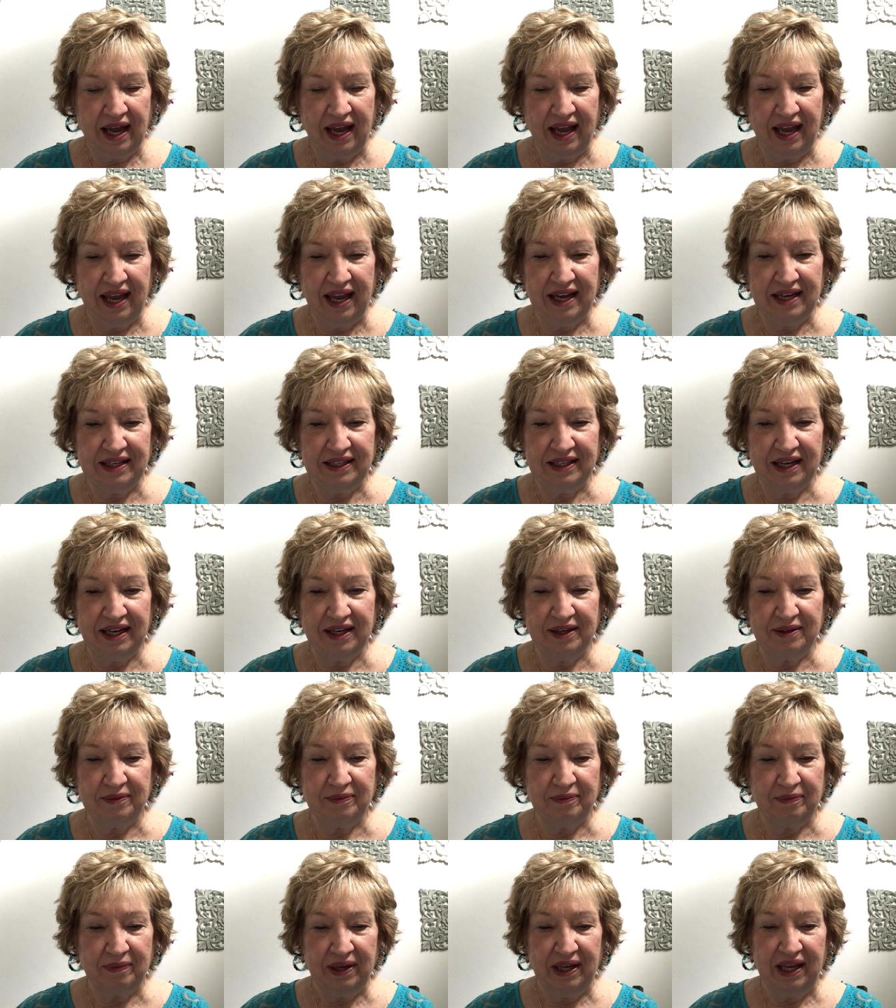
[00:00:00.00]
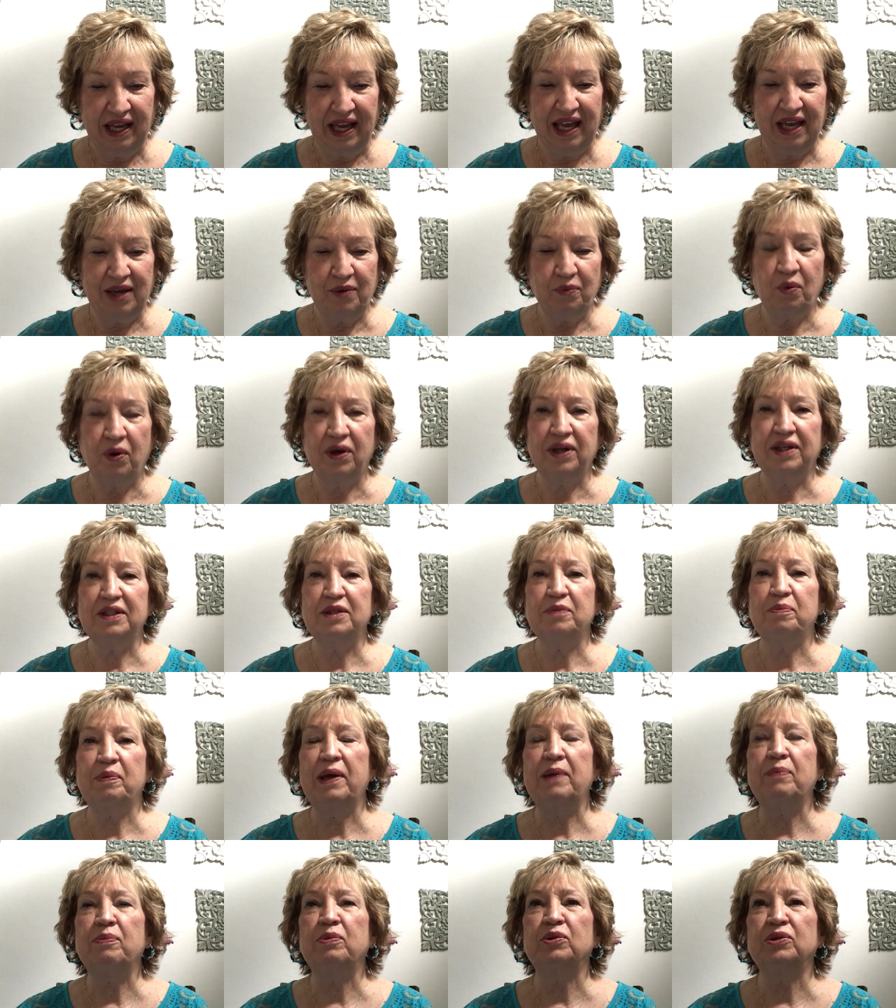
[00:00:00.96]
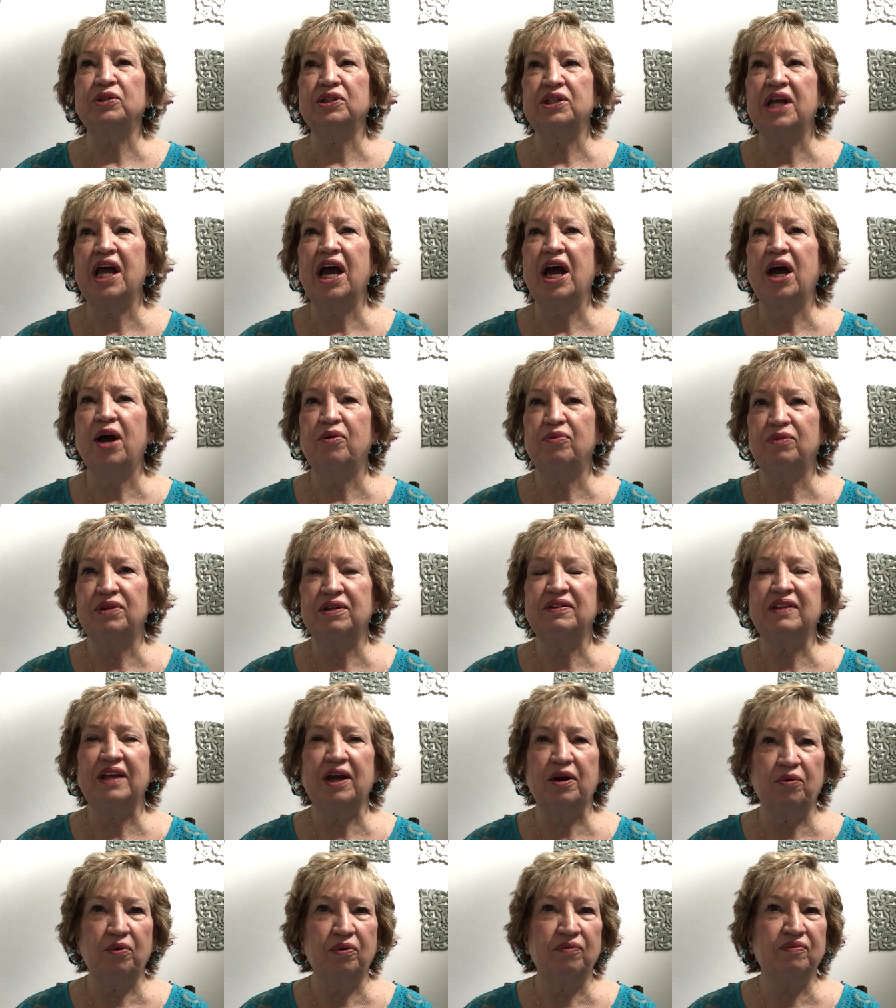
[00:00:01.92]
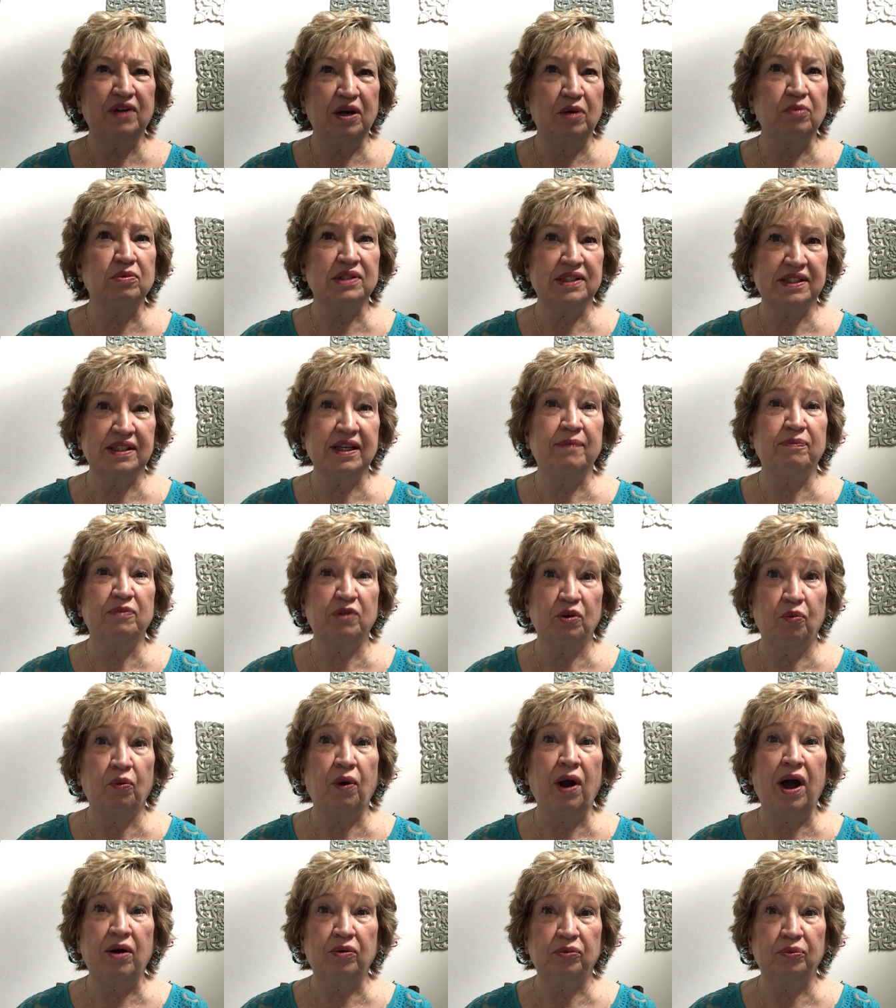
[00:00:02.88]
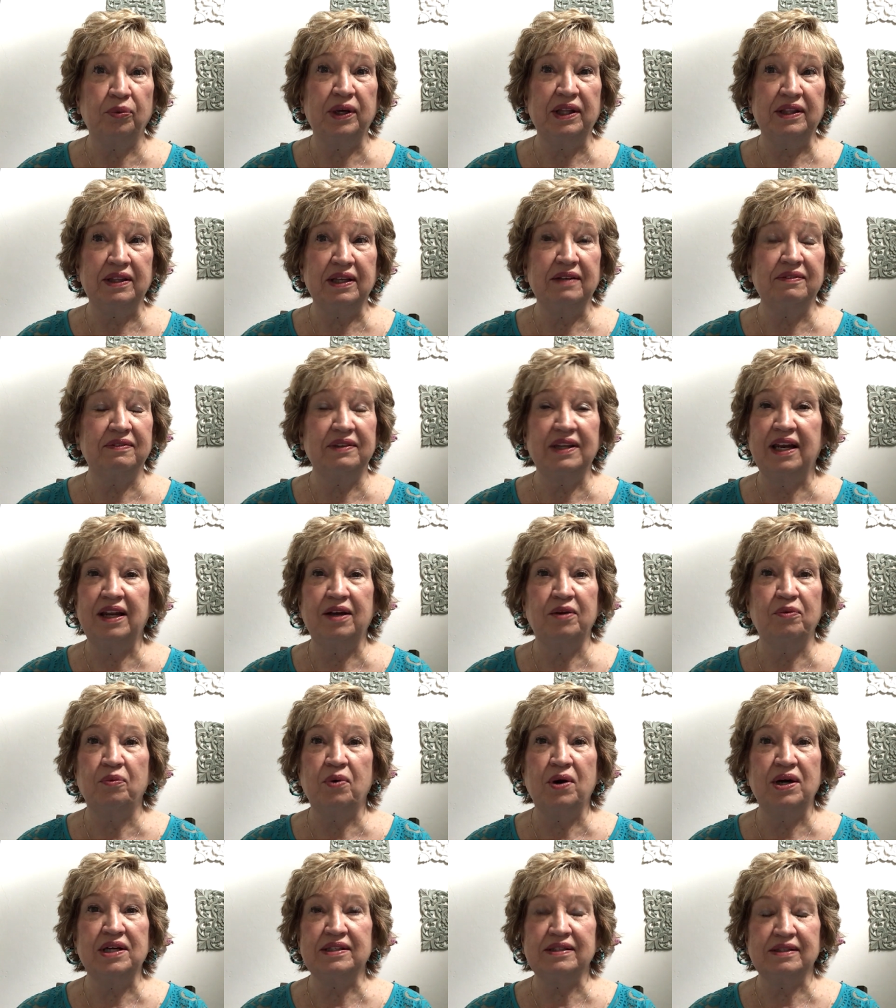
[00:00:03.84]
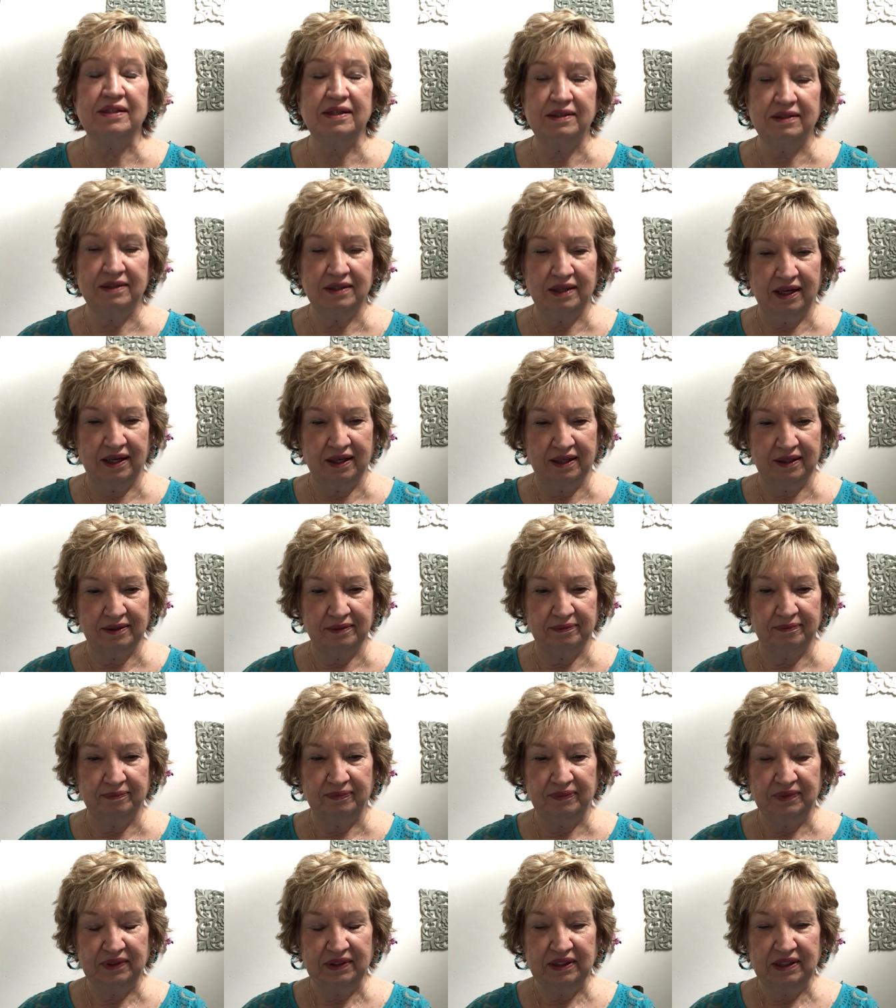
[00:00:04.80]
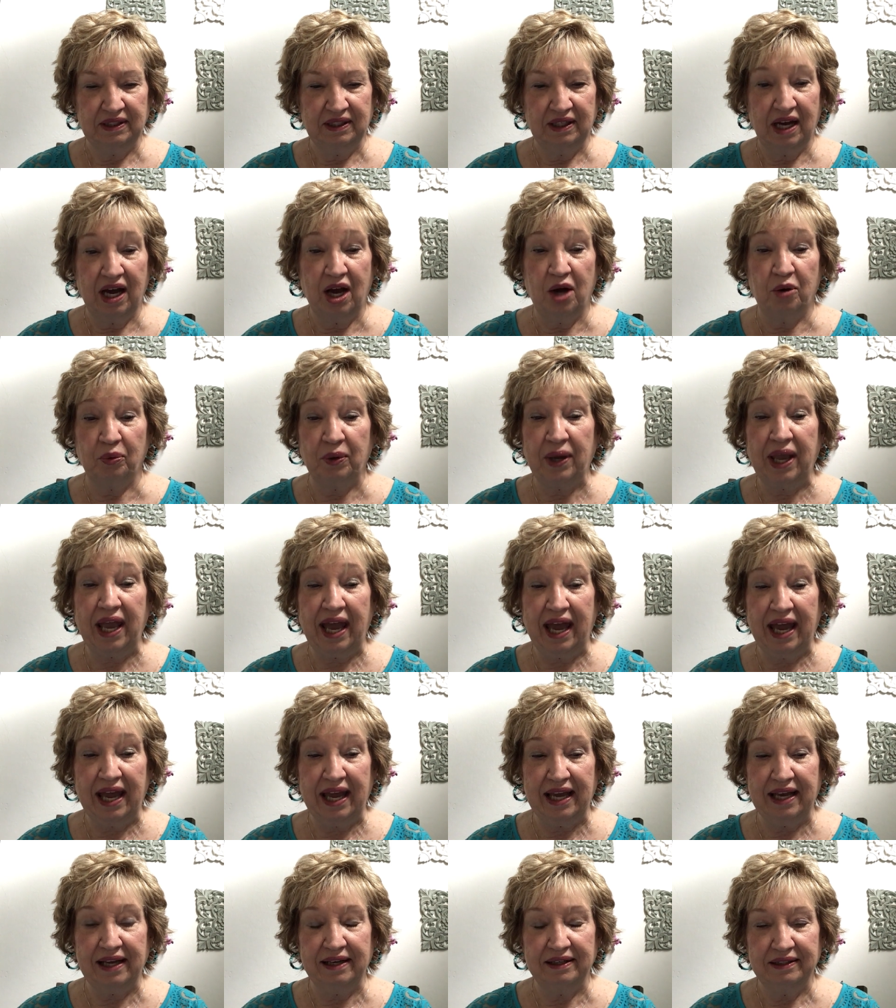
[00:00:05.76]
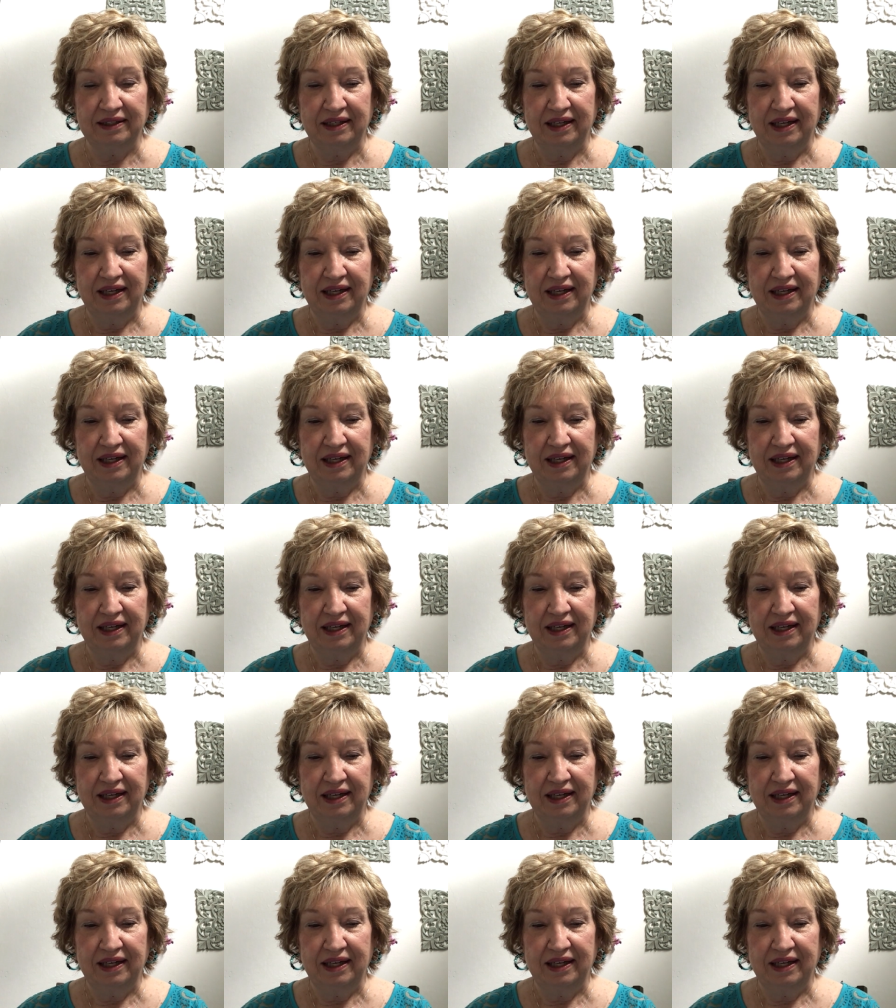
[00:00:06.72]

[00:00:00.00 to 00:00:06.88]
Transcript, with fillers: And uh, he wanted the people to know that there, there was something wrong with it, that it wasn't um, okay.